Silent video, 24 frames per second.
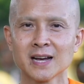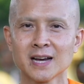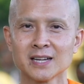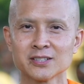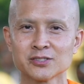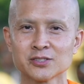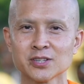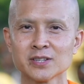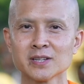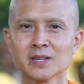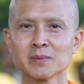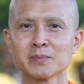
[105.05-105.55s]

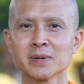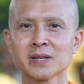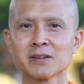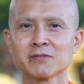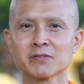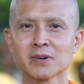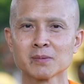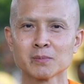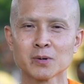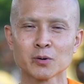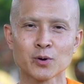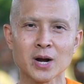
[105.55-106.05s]
A gentleman
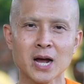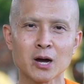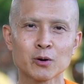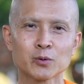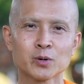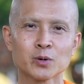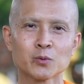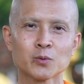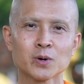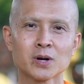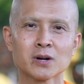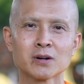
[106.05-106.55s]
from
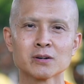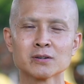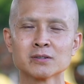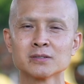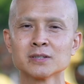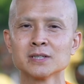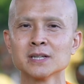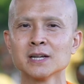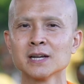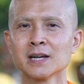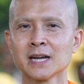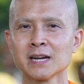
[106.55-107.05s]
around the
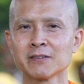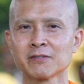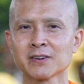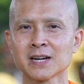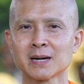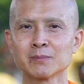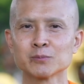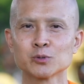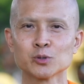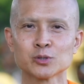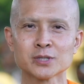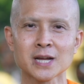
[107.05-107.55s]
world have
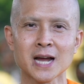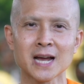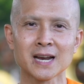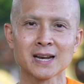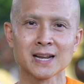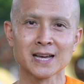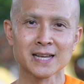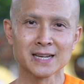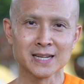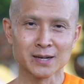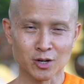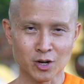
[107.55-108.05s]
come to
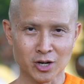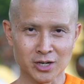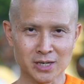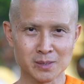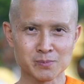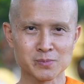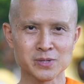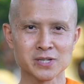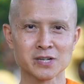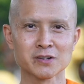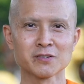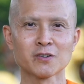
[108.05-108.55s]
Thailand and got
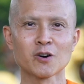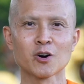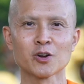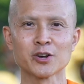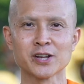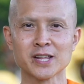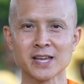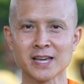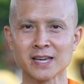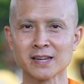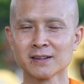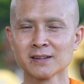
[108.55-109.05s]
themselves
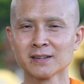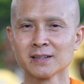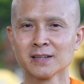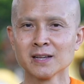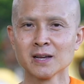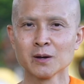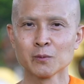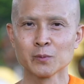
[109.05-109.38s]
ordained.